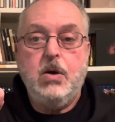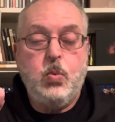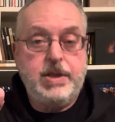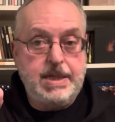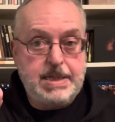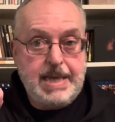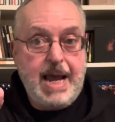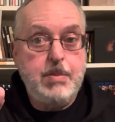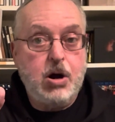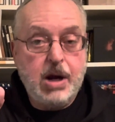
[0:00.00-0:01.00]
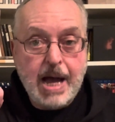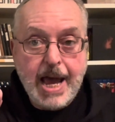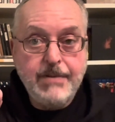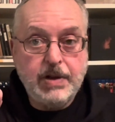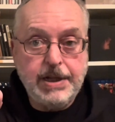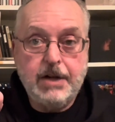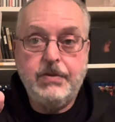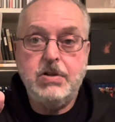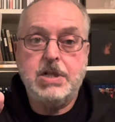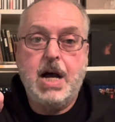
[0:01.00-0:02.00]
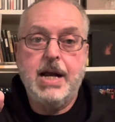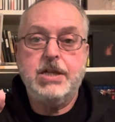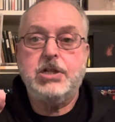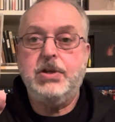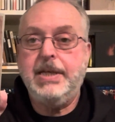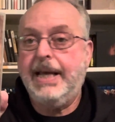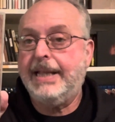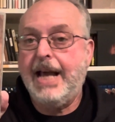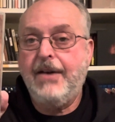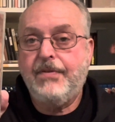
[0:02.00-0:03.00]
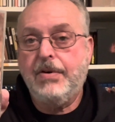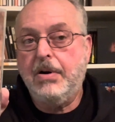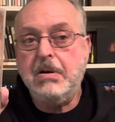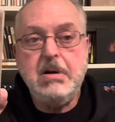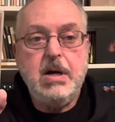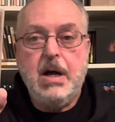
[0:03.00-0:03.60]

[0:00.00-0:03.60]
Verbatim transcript: with the same archival interviews on it, so you can get that for